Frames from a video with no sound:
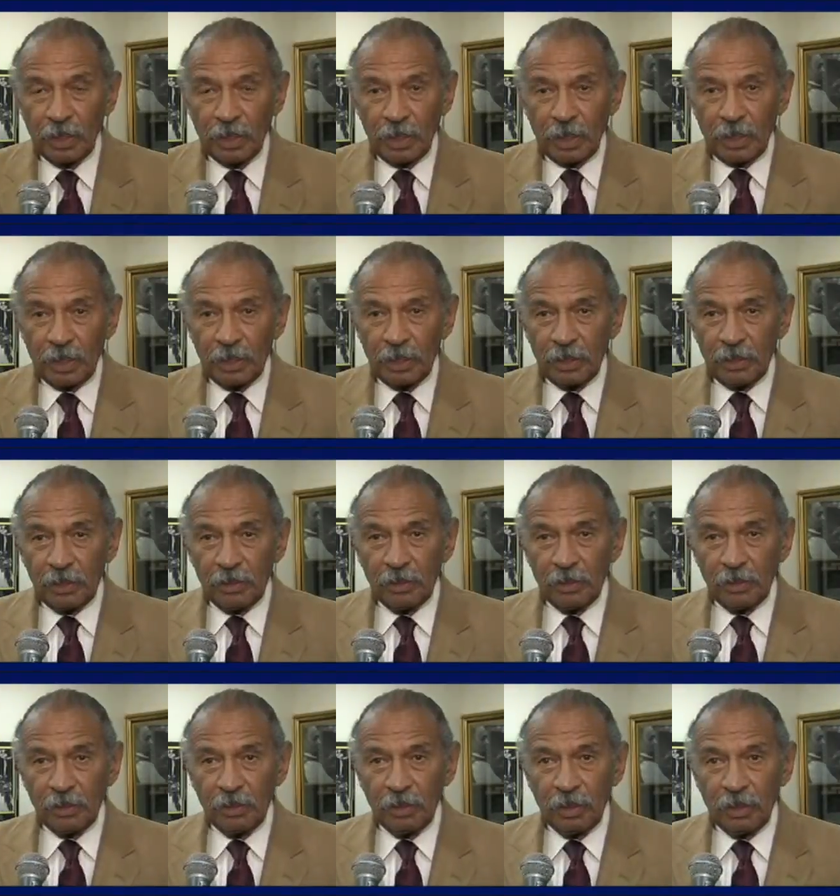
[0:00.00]
And
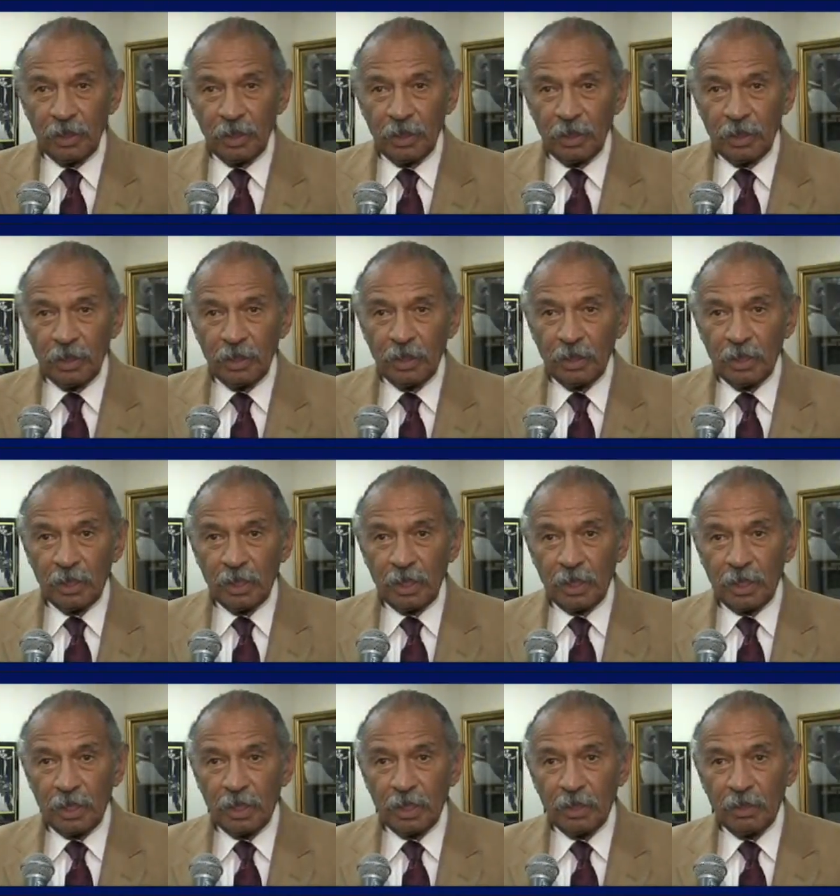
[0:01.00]
here,
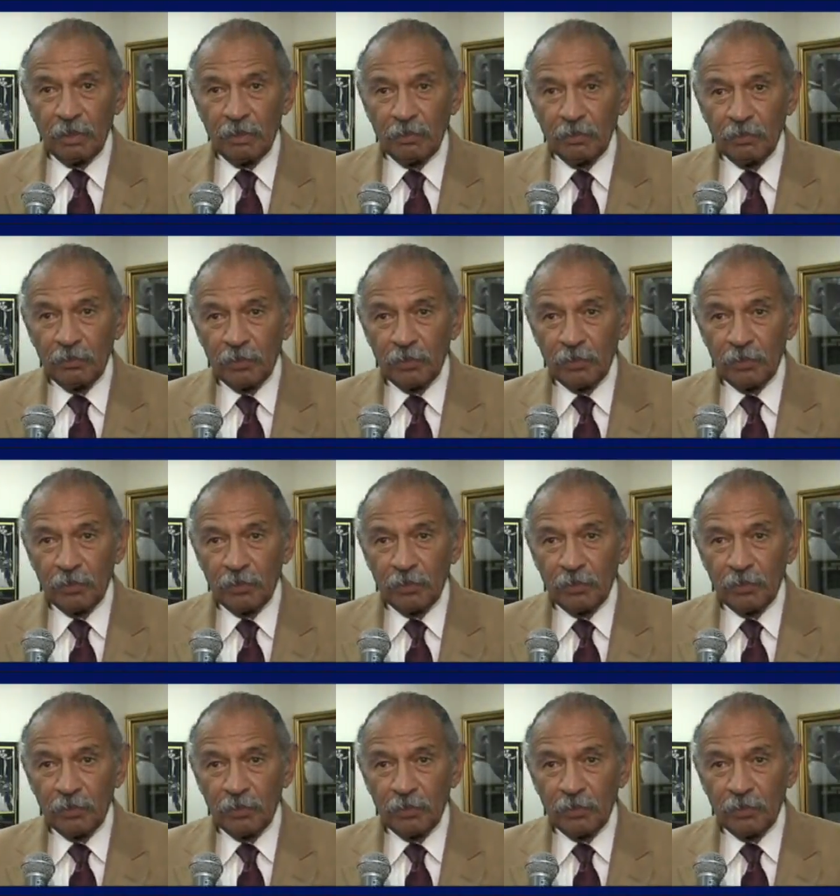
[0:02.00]
3